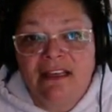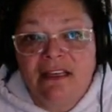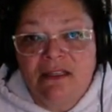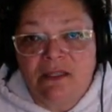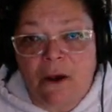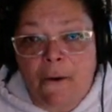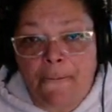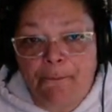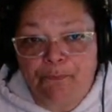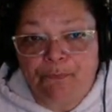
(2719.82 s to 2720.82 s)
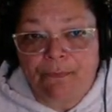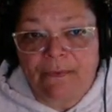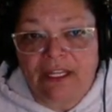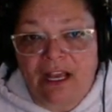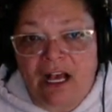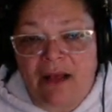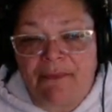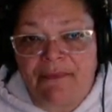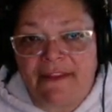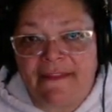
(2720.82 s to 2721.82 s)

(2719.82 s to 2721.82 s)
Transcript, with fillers: So um,